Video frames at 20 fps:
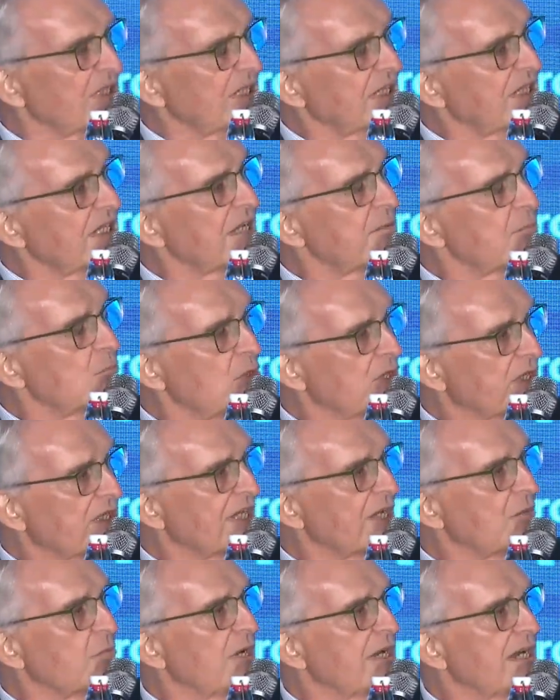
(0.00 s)
and they work
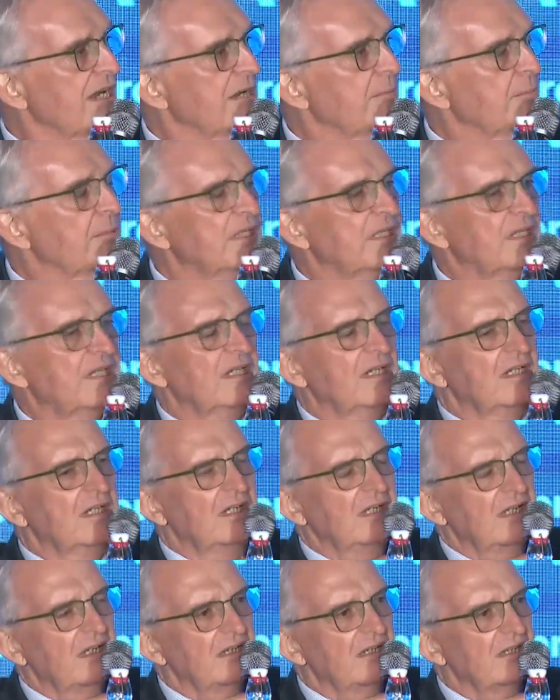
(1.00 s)
their way up.
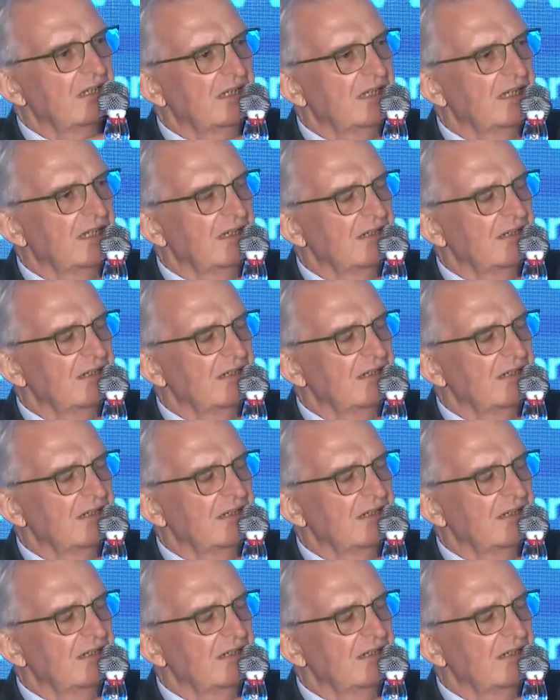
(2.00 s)
And